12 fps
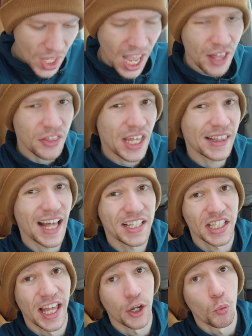I think
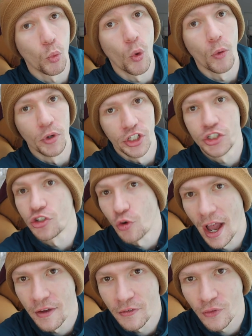that's like what we
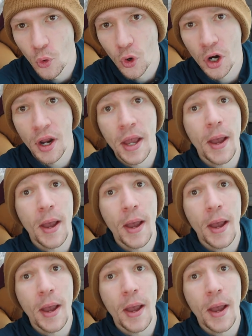strive for.